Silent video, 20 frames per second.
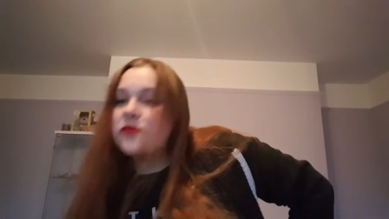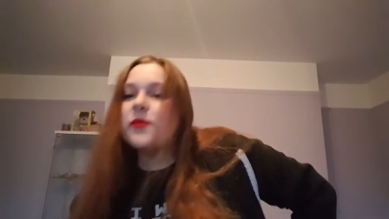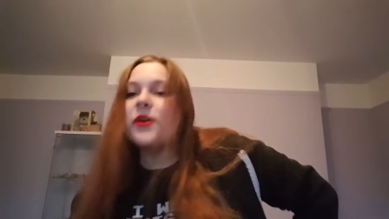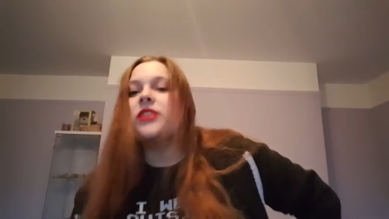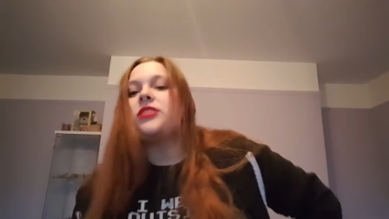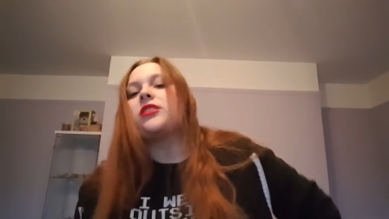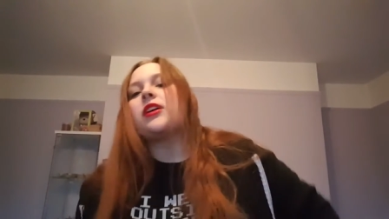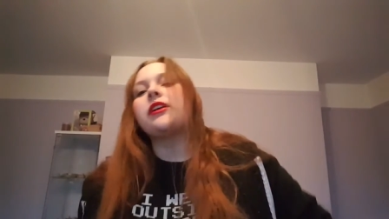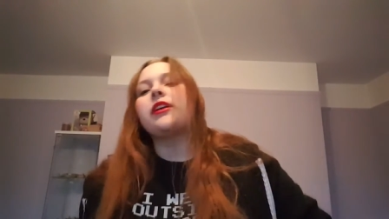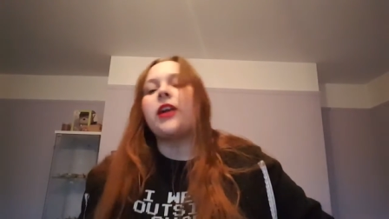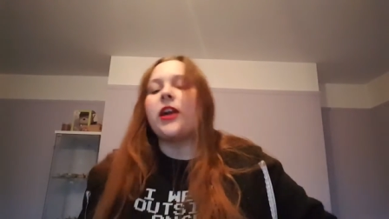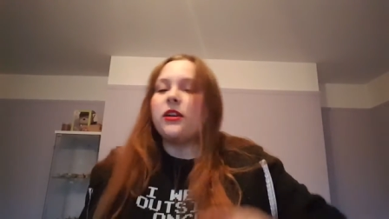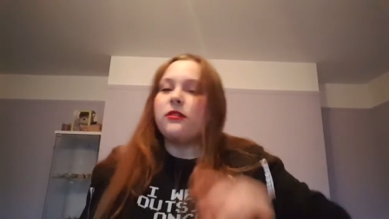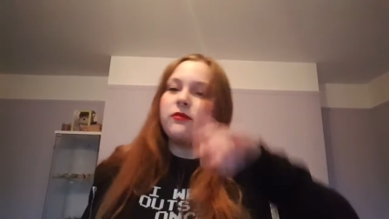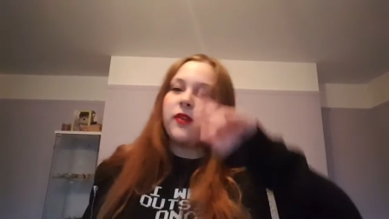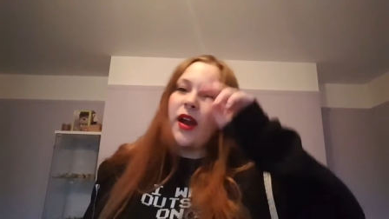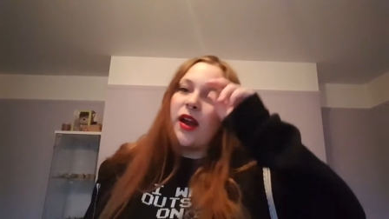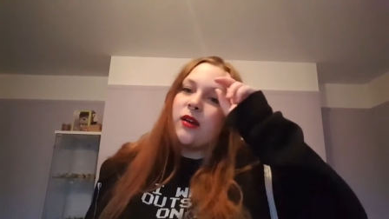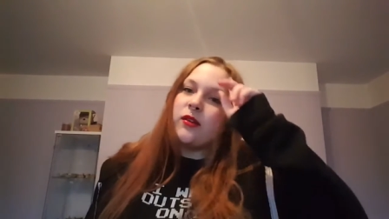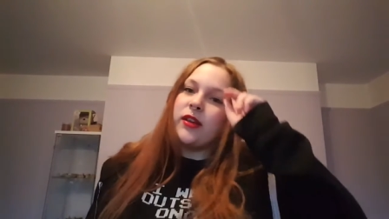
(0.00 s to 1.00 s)
by J.K.
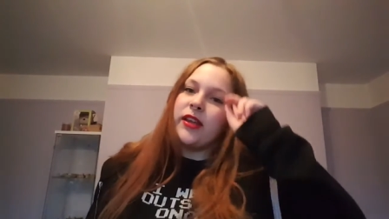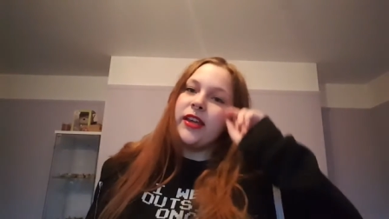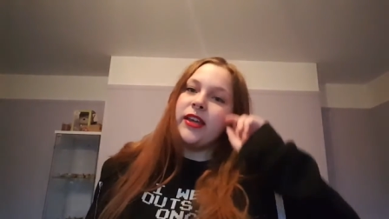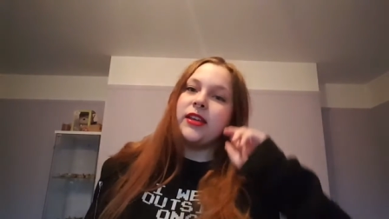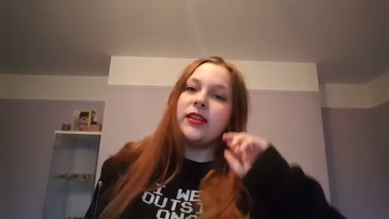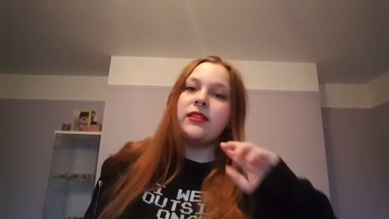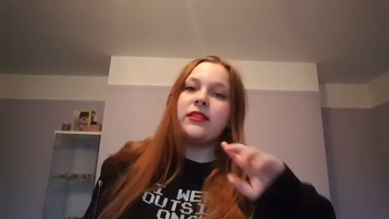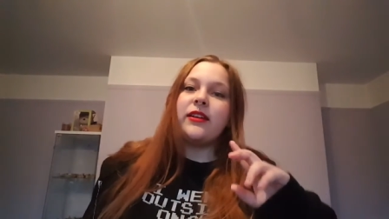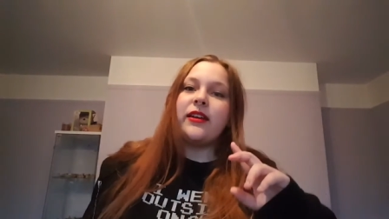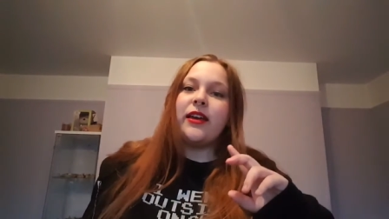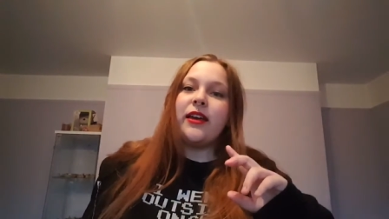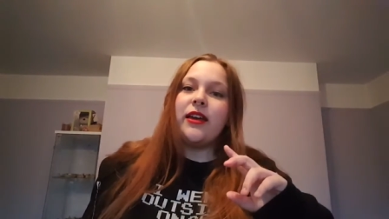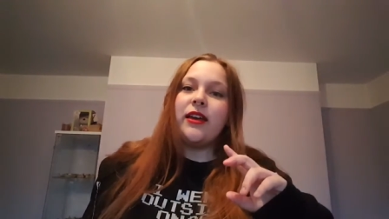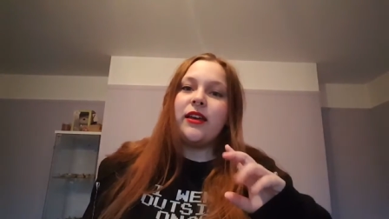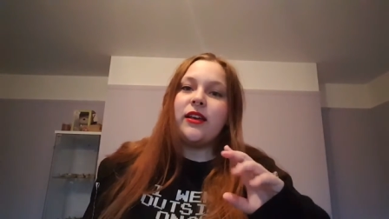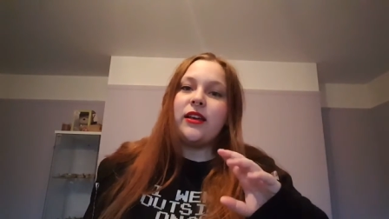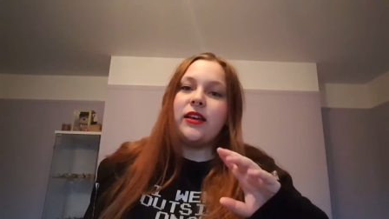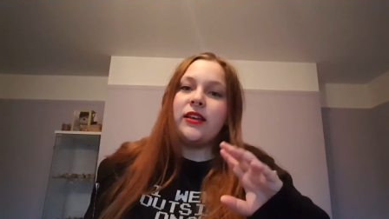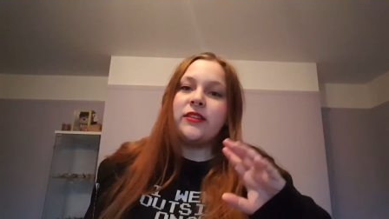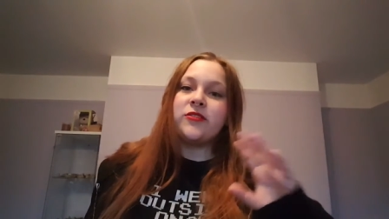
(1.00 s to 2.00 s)
Rowling.
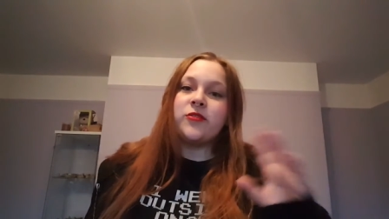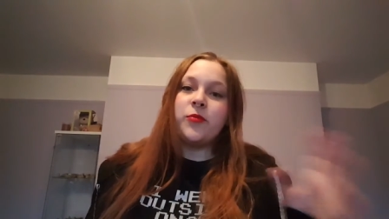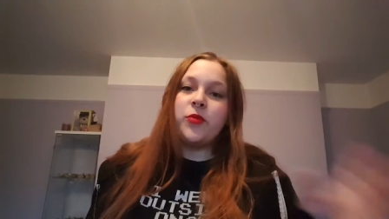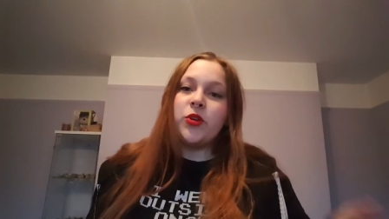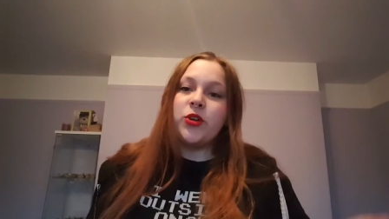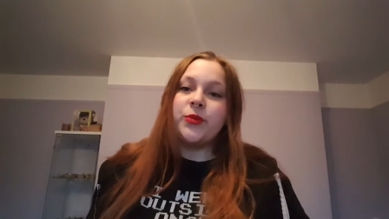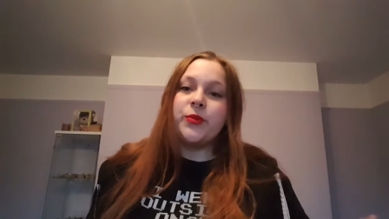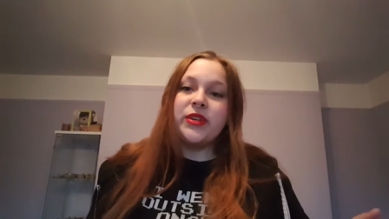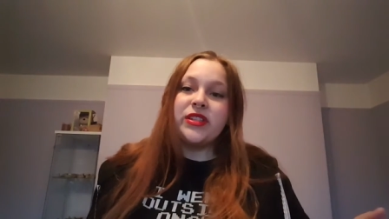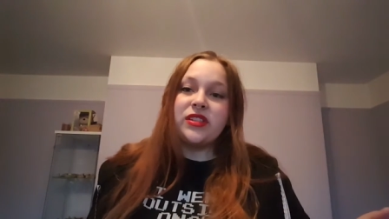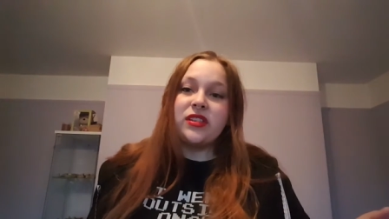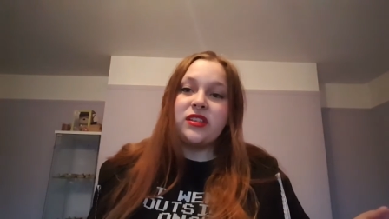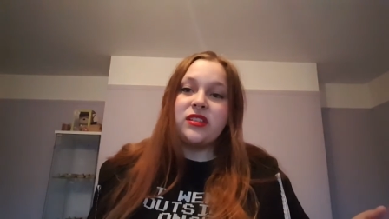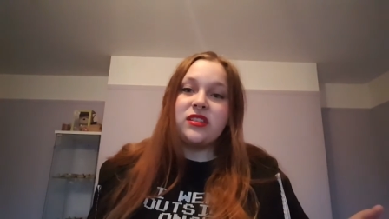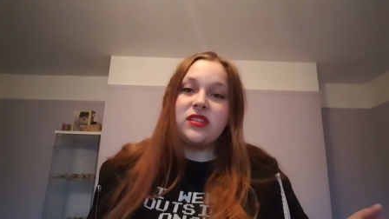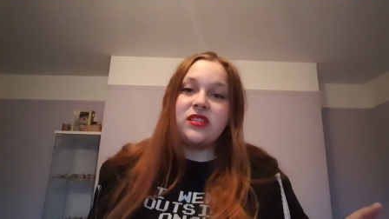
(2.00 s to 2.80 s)
It's a boy wizard